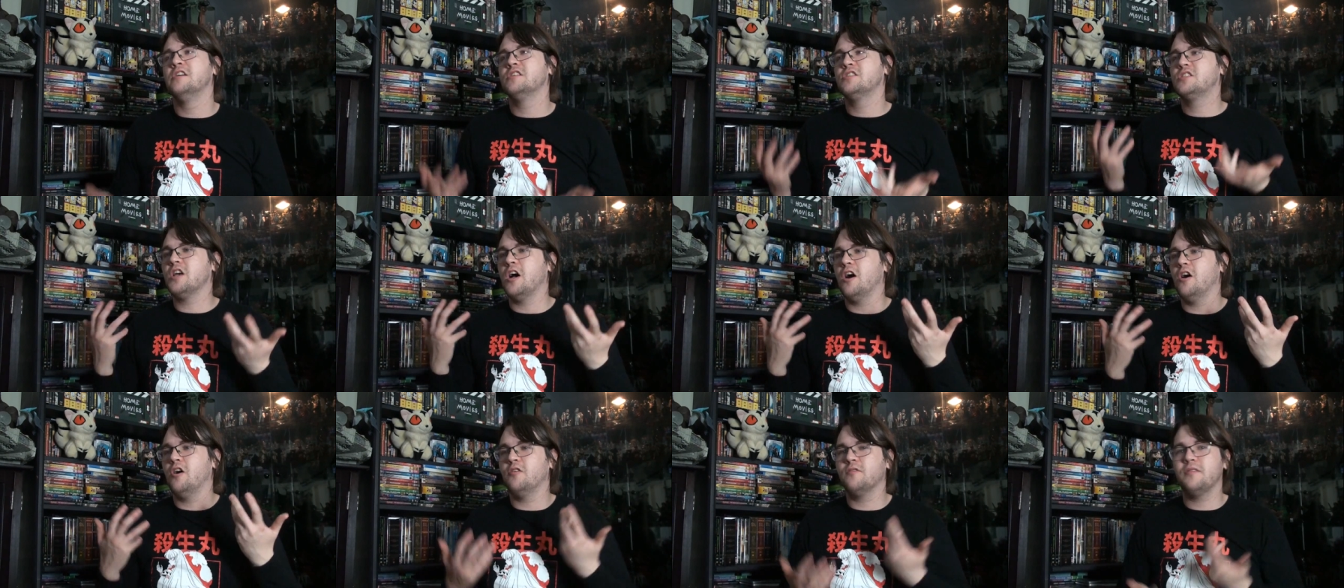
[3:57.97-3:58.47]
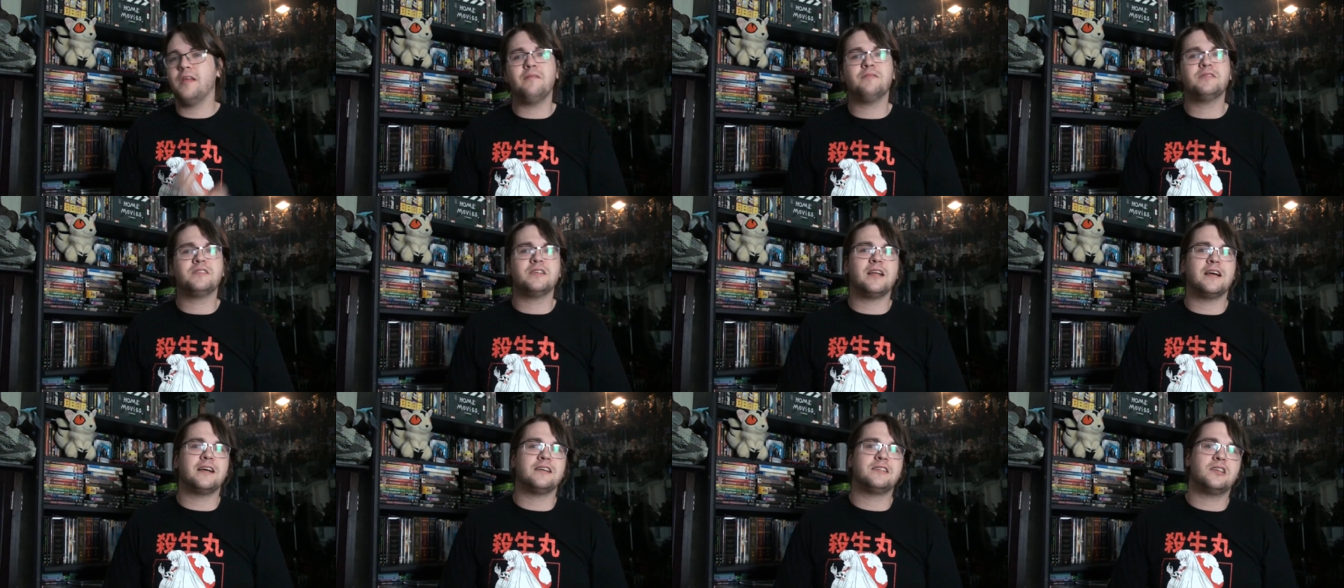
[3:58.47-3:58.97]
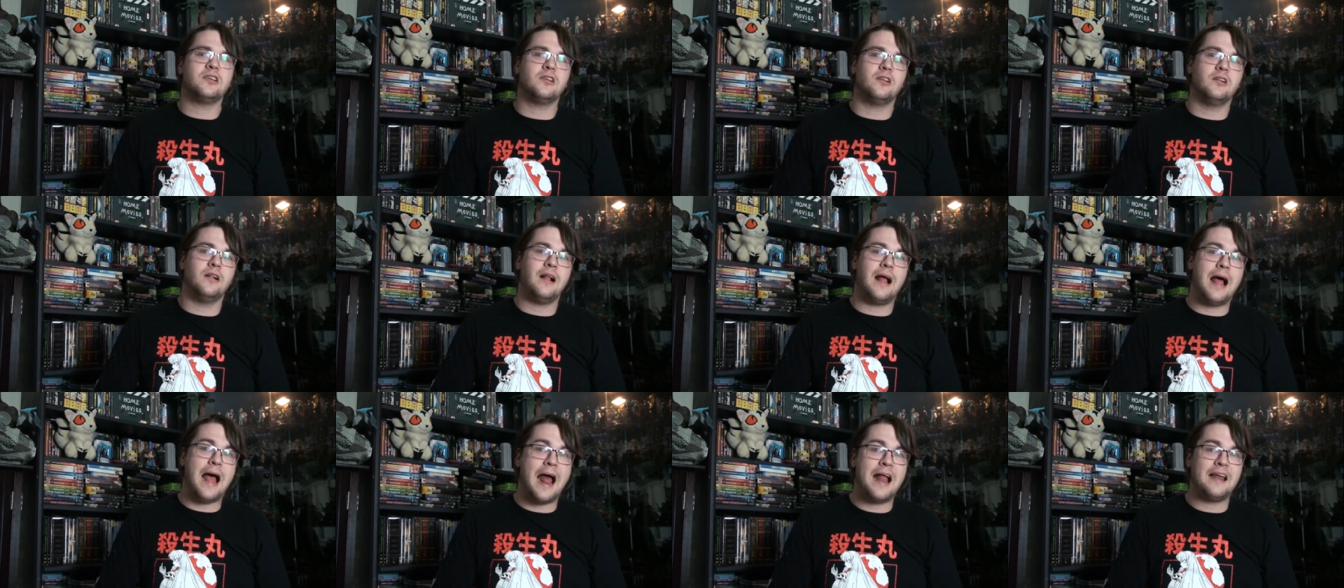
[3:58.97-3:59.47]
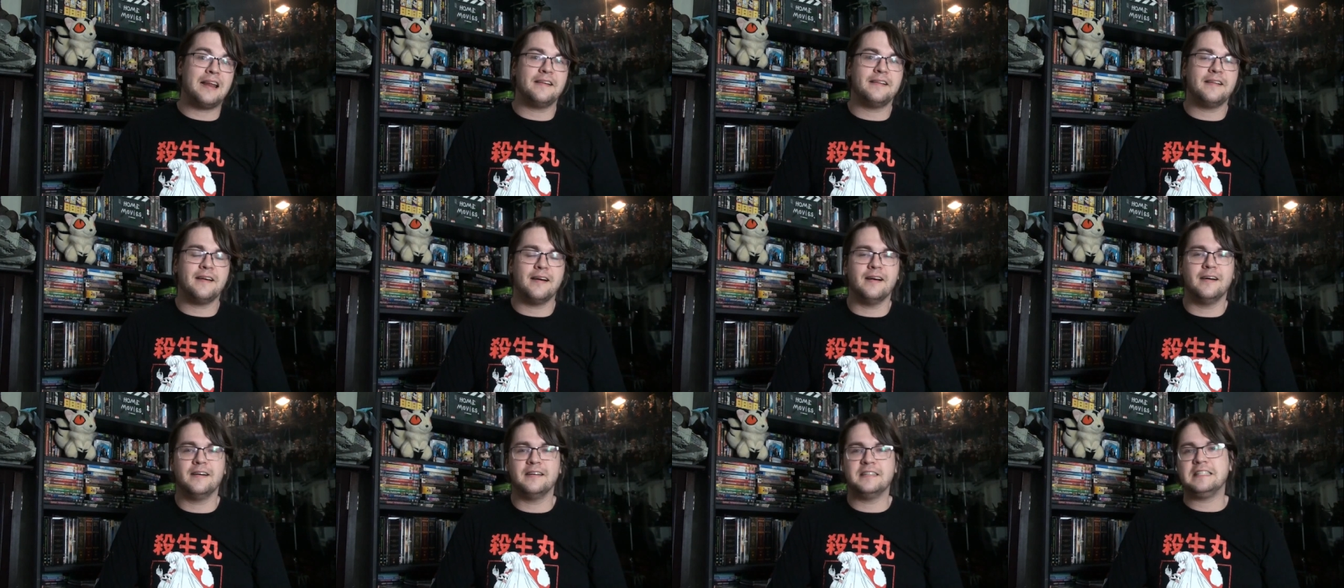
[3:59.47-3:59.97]
So that was a nice little added
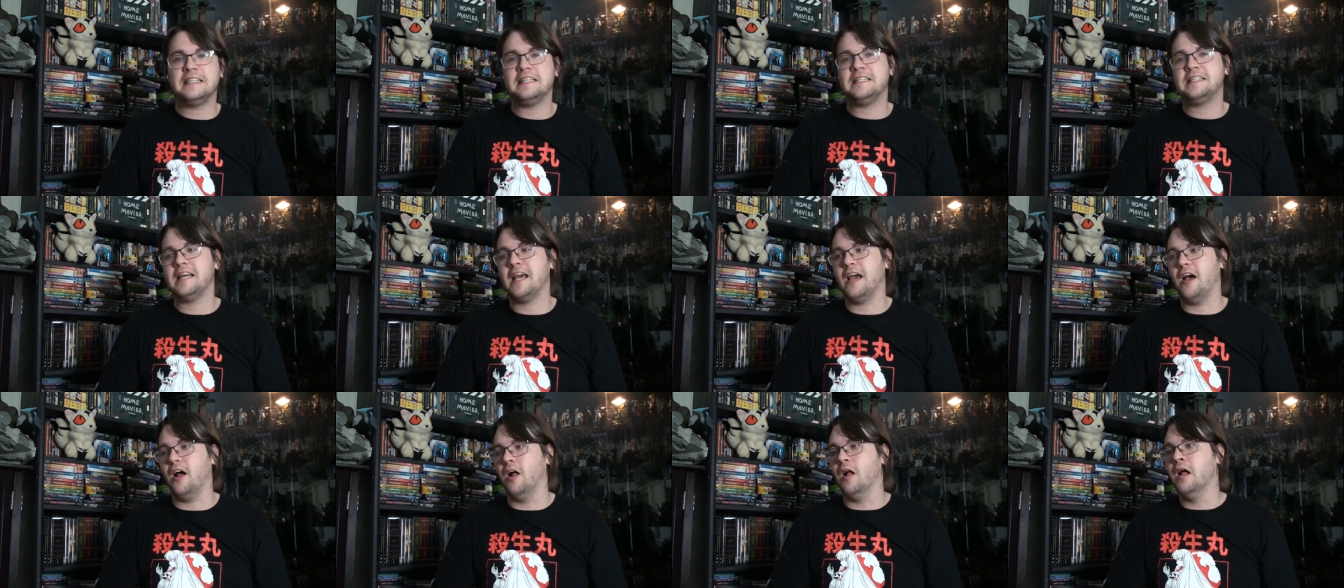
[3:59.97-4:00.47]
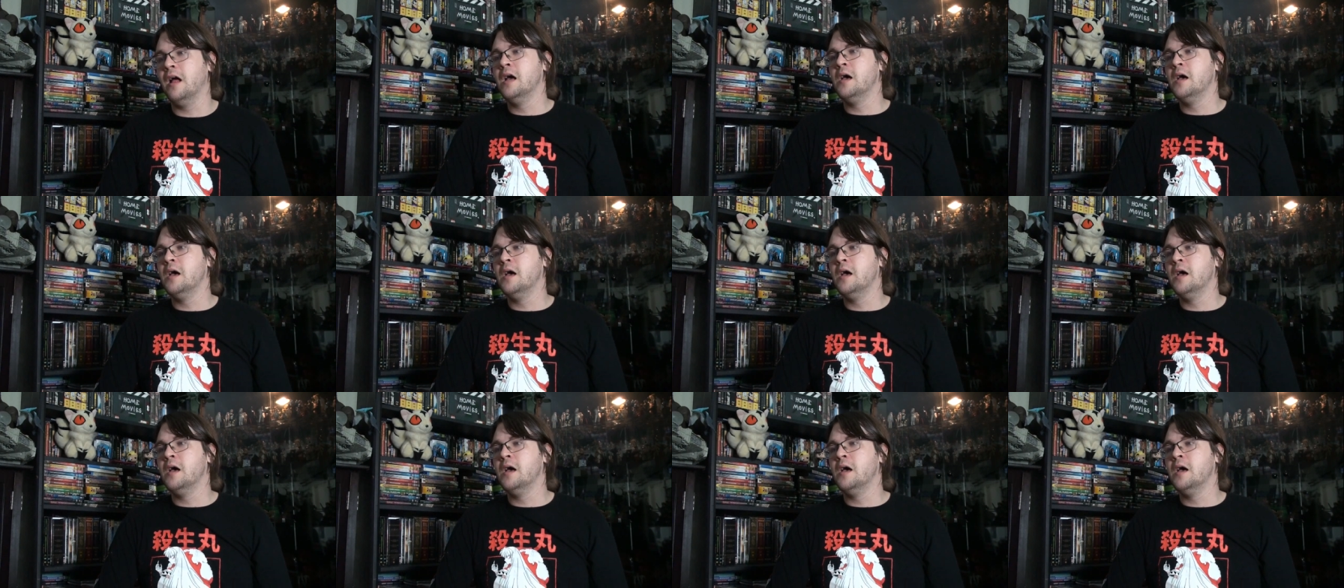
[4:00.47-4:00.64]
uh, detail.